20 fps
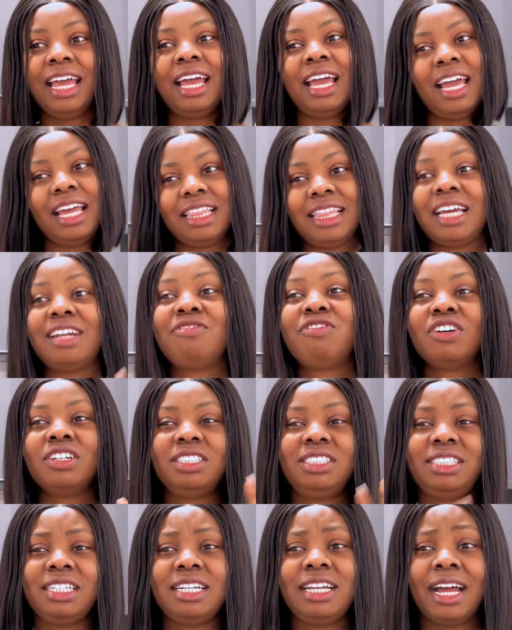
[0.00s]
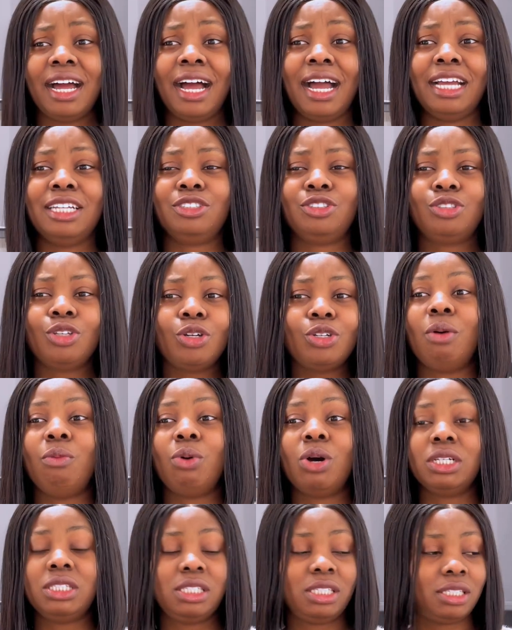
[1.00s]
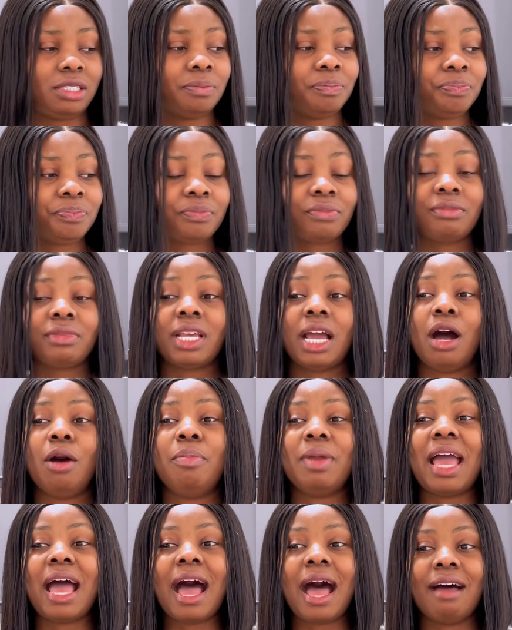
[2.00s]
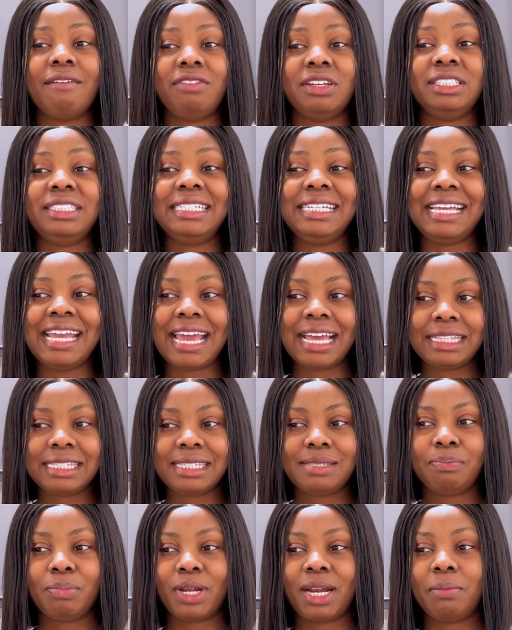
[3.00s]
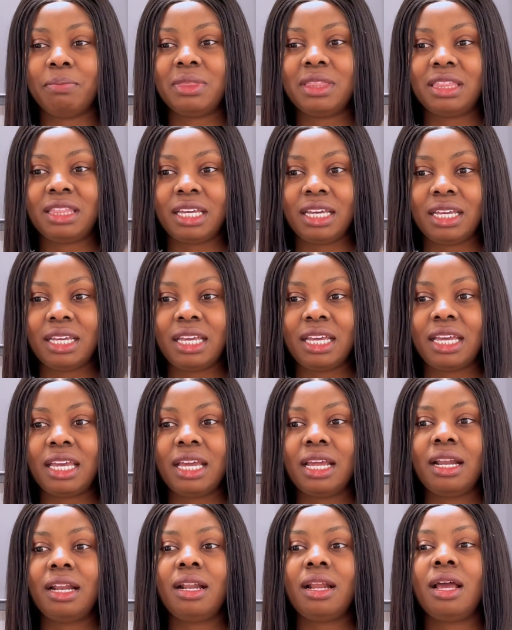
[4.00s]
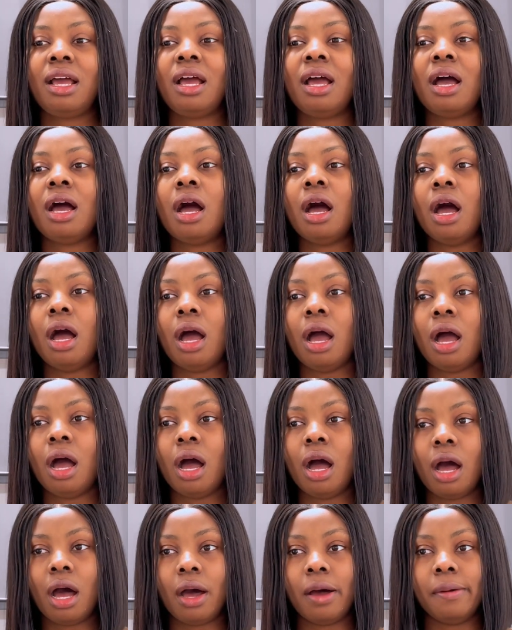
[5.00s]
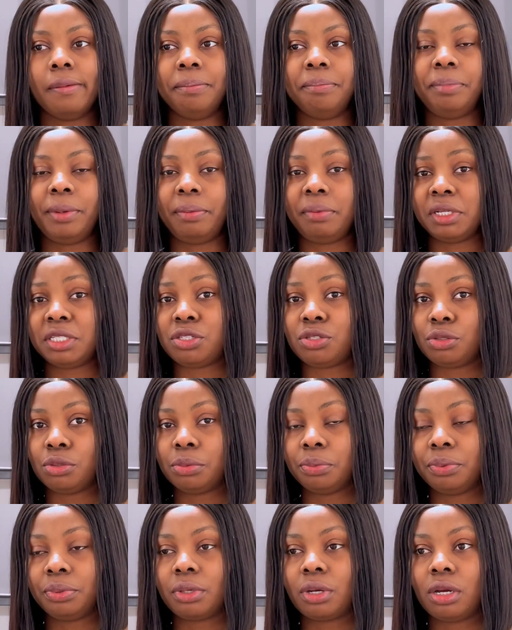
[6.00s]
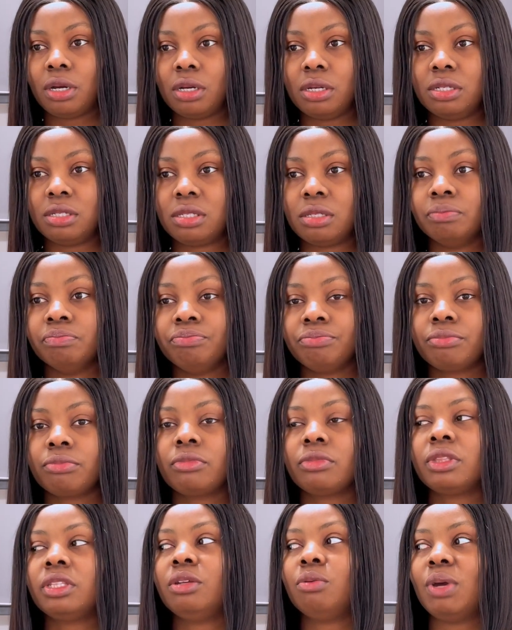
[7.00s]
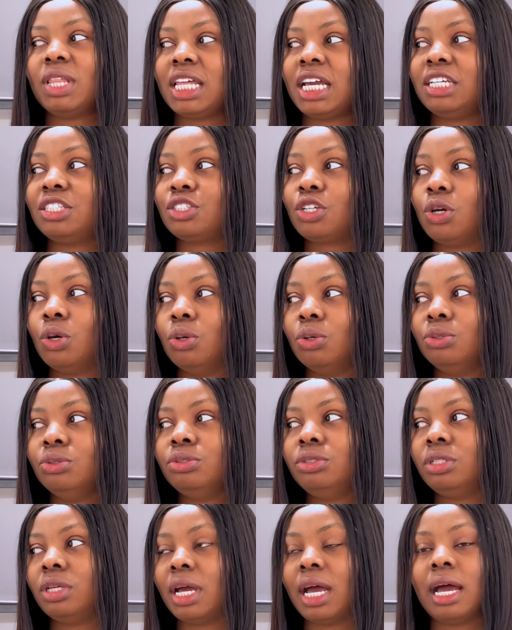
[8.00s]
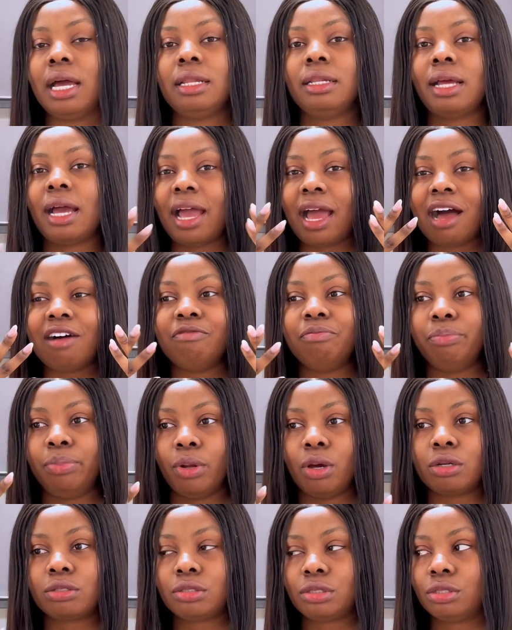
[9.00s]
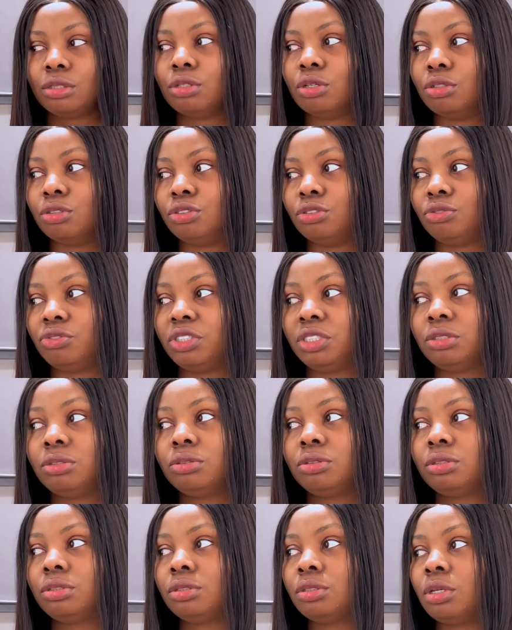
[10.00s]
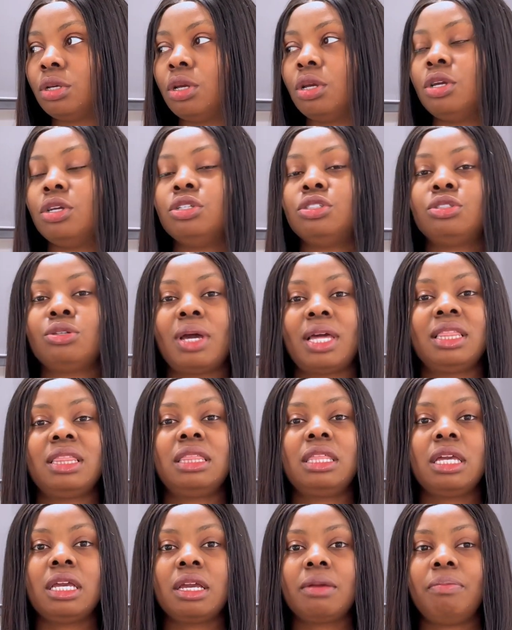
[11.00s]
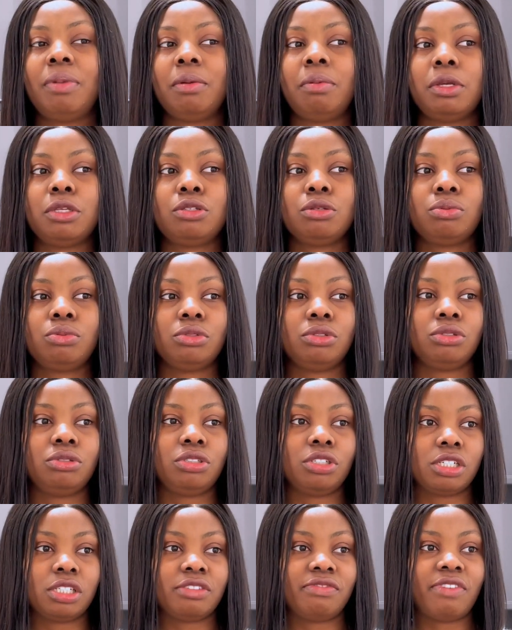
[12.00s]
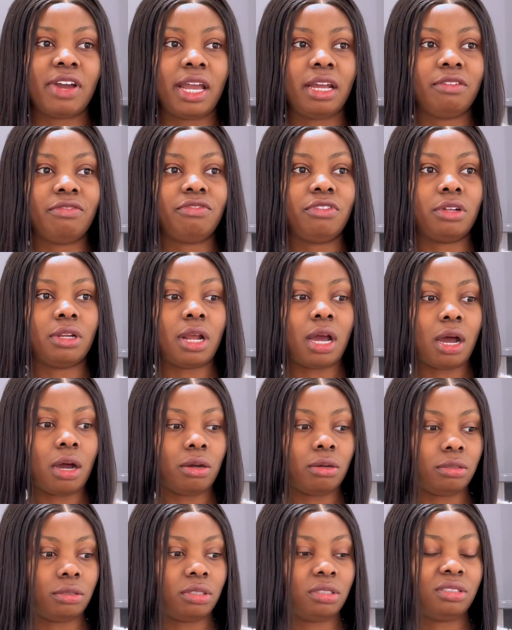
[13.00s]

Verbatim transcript: And then for dinner, I don't know what I'll be having yet, but I'm thinking um pepper soup because the weather is cold and I have blocked nose reels, so I think pepper soup will do just fine for now.